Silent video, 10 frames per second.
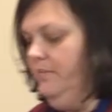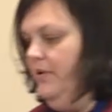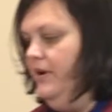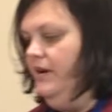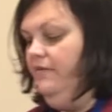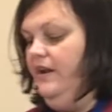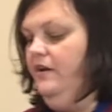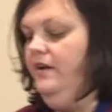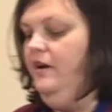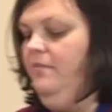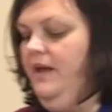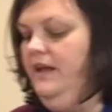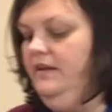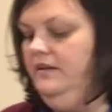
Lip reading: Put it over here in our pan.